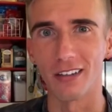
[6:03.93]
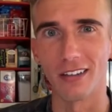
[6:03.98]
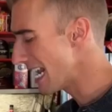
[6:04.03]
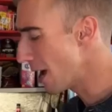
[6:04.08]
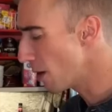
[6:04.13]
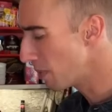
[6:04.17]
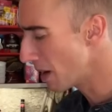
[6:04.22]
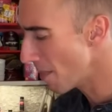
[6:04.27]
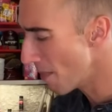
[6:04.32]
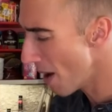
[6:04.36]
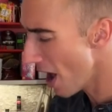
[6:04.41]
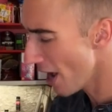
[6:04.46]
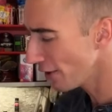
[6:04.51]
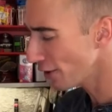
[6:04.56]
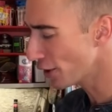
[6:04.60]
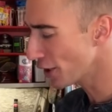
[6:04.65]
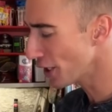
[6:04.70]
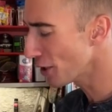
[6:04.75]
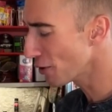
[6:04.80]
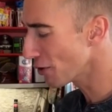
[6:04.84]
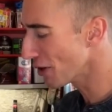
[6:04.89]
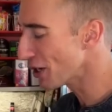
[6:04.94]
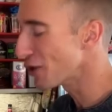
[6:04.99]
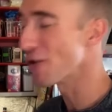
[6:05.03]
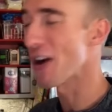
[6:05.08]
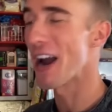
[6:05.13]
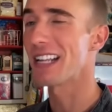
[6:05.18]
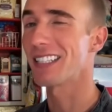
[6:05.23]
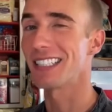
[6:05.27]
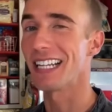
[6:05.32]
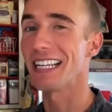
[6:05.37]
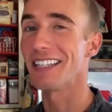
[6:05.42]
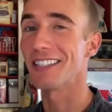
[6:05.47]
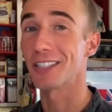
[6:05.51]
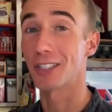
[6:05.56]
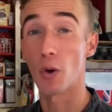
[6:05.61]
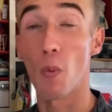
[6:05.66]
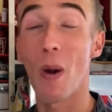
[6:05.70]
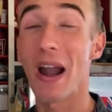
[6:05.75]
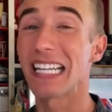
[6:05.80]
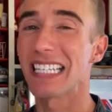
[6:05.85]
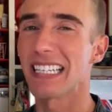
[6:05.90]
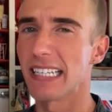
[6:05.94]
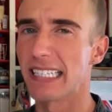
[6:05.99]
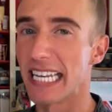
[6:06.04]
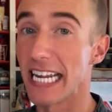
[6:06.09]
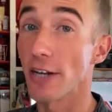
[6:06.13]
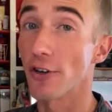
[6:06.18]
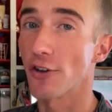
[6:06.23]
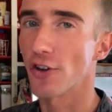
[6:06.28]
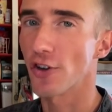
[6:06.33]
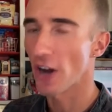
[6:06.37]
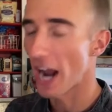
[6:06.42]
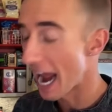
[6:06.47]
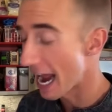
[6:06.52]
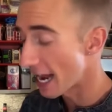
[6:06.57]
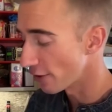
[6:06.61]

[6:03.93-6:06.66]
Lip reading: Now, blancmange literally translates to white dish,